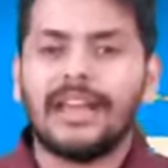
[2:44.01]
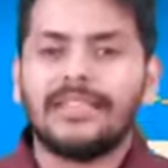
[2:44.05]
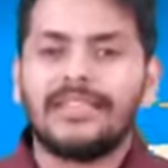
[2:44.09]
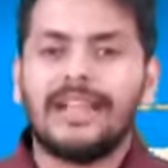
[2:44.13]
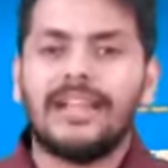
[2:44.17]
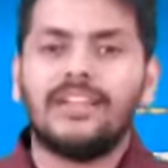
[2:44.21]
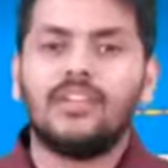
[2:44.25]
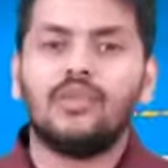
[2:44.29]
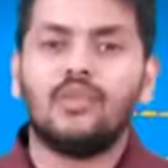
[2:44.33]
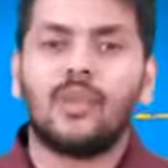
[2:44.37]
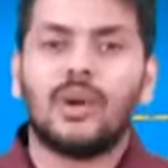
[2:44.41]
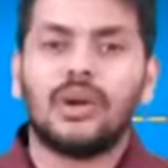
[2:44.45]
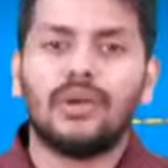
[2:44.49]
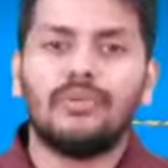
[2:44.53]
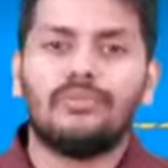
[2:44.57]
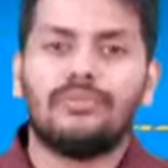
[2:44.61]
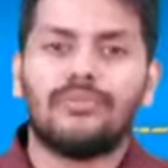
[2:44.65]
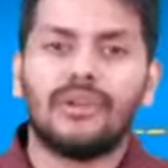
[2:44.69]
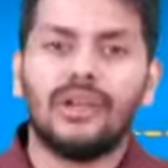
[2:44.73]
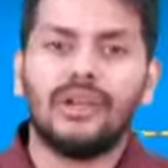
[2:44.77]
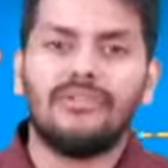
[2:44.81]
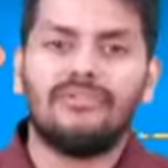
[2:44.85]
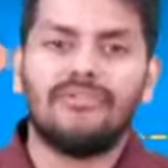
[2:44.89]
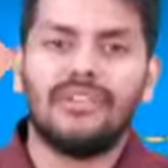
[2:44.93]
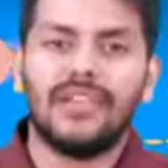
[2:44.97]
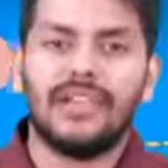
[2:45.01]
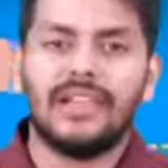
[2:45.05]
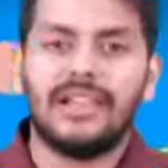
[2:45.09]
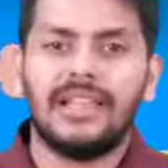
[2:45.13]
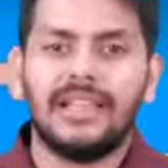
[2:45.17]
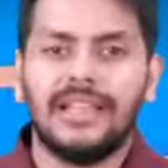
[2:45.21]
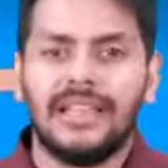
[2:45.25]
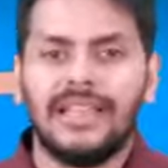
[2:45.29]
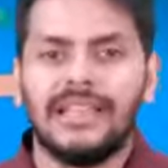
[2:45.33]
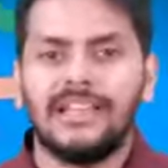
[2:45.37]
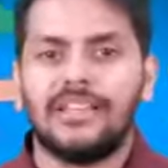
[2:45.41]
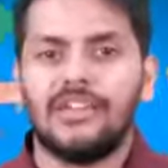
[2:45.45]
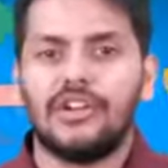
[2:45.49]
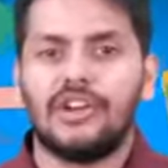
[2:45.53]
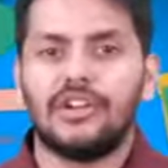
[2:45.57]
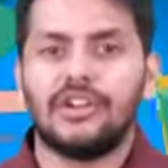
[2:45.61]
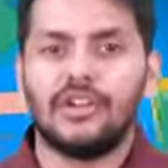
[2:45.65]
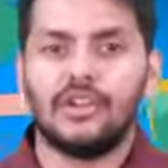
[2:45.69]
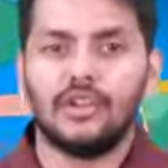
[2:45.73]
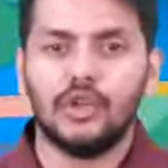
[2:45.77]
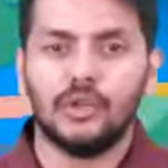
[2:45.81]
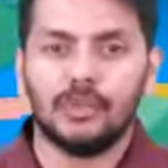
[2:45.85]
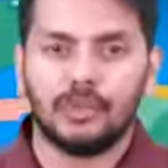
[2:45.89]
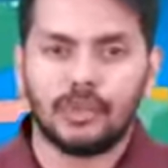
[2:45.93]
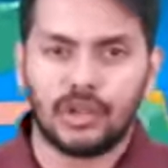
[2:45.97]
that you want to fulfill in your
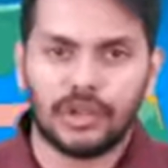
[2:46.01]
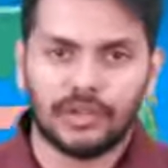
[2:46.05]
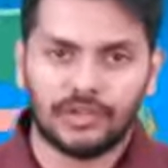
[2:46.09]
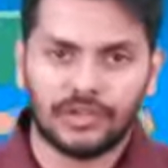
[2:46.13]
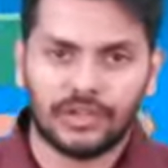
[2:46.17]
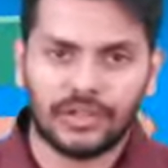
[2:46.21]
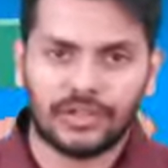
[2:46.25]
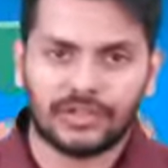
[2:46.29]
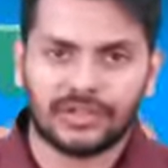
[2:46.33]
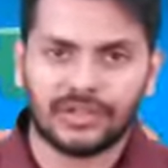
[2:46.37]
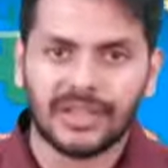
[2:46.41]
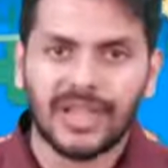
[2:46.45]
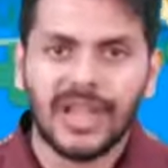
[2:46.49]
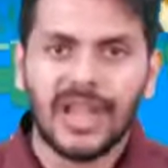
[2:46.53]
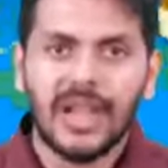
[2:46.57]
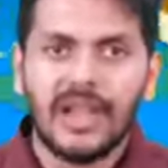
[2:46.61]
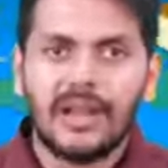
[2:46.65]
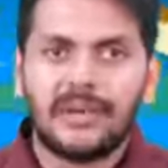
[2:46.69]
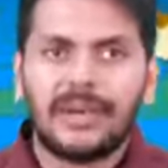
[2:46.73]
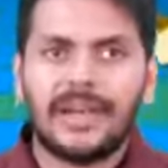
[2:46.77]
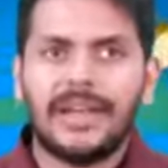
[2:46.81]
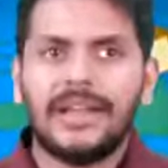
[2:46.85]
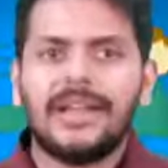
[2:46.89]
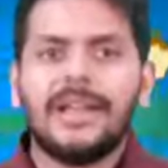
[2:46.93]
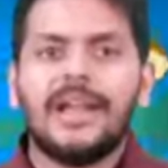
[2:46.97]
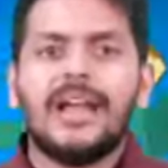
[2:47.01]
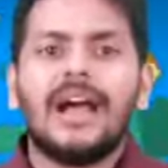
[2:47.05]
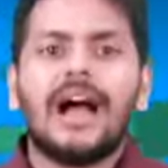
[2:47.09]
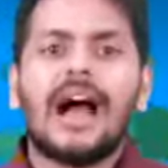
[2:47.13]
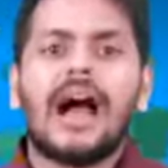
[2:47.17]
new process, right?